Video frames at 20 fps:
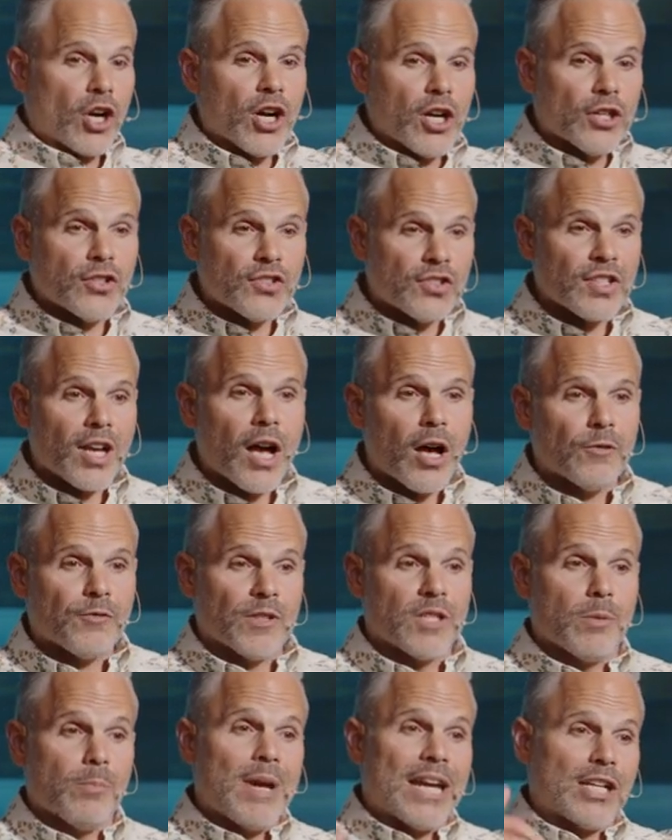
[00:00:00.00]
herself
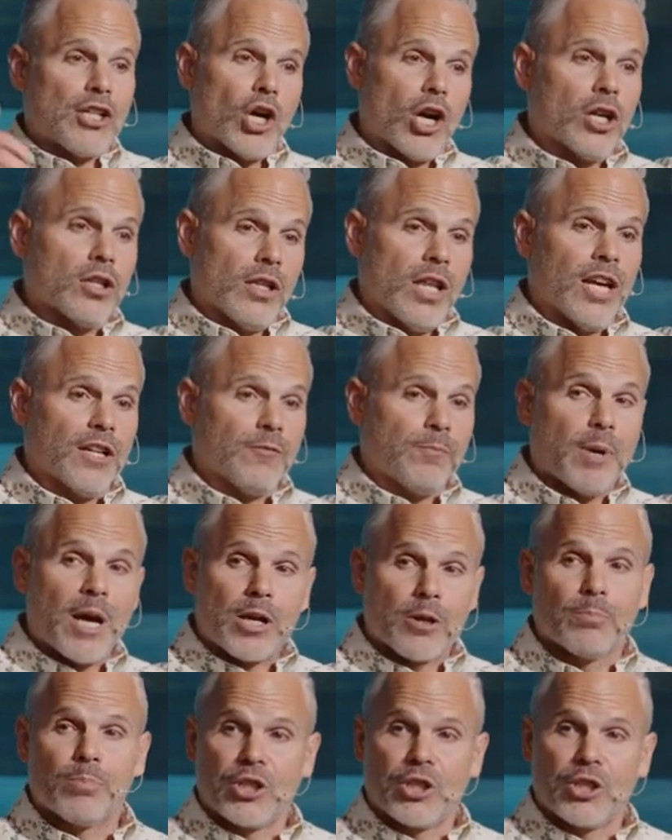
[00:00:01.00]
and to make her life better,